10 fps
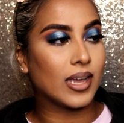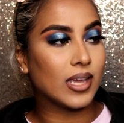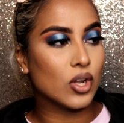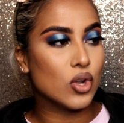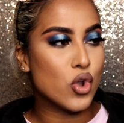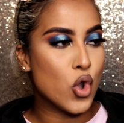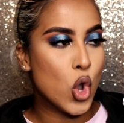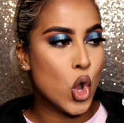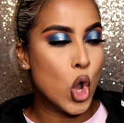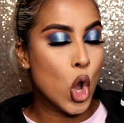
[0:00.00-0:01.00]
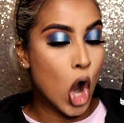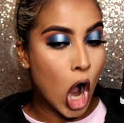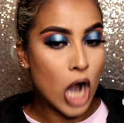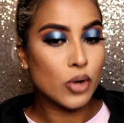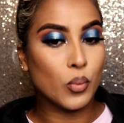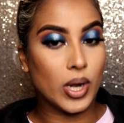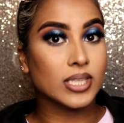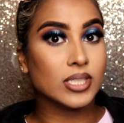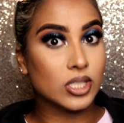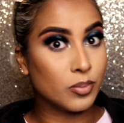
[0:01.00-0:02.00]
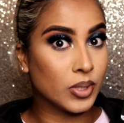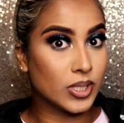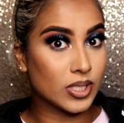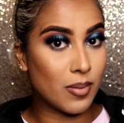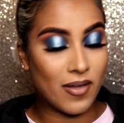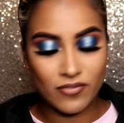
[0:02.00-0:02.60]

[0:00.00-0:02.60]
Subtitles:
I cannot wait to put this on my